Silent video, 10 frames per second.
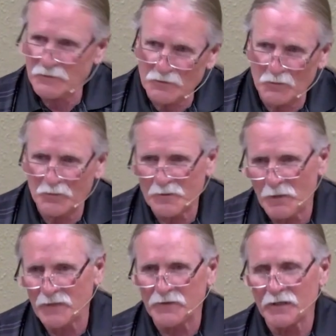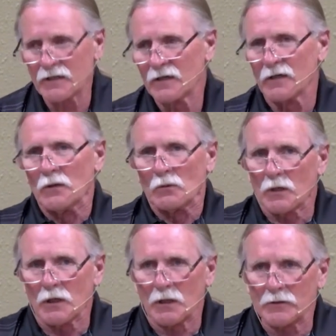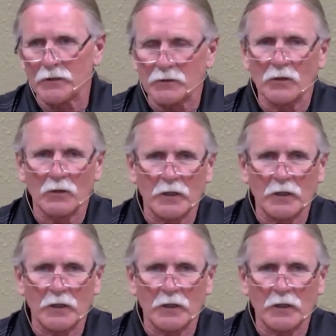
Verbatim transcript: know, we might think, well, you know,